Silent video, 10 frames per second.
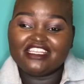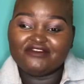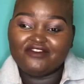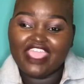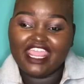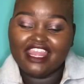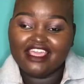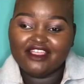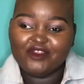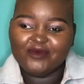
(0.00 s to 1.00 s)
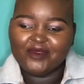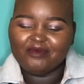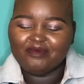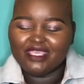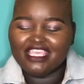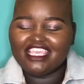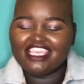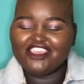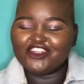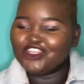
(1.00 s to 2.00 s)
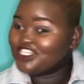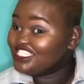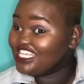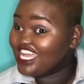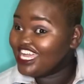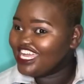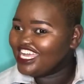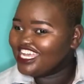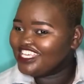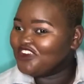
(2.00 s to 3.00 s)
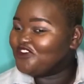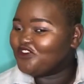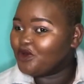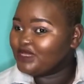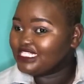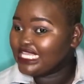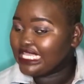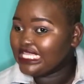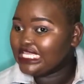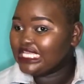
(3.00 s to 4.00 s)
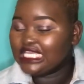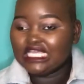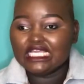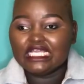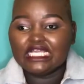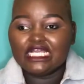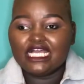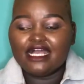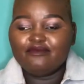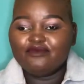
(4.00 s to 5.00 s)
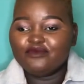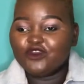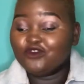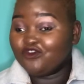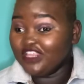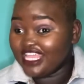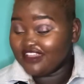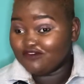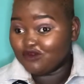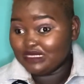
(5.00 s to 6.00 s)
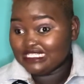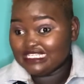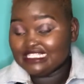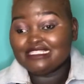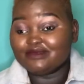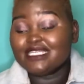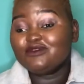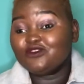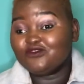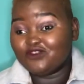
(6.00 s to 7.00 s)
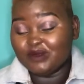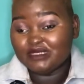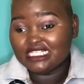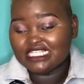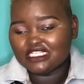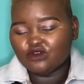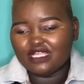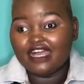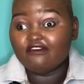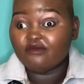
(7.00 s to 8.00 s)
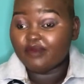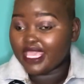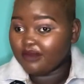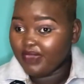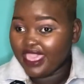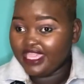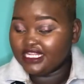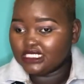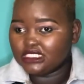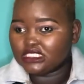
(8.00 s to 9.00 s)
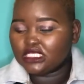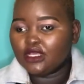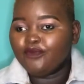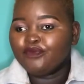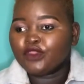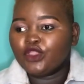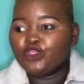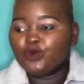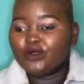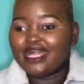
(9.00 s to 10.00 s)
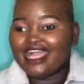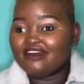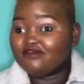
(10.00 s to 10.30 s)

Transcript: failure would be your nausea, your vomiting. You feel like vomiting. Sometimes you'll vomit. You'll have back pains. You will have